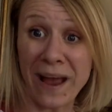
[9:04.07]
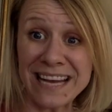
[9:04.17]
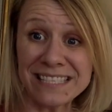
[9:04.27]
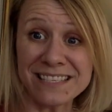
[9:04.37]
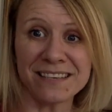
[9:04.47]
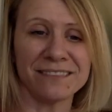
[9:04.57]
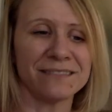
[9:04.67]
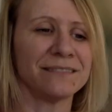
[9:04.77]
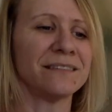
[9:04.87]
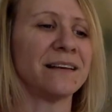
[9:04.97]
weight
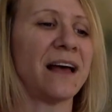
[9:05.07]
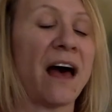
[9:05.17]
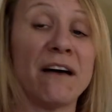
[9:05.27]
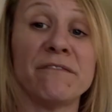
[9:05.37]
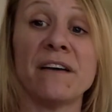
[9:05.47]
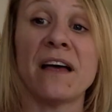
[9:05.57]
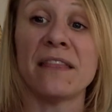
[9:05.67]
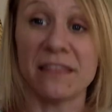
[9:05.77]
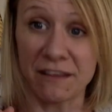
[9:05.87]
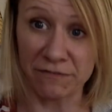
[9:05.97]
of
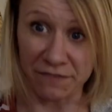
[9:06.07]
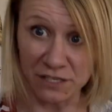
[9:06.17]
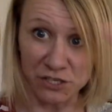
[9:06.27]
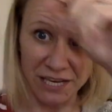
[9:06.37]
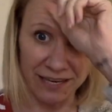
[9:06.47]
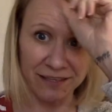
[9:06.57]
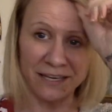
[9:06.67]
the fish tank.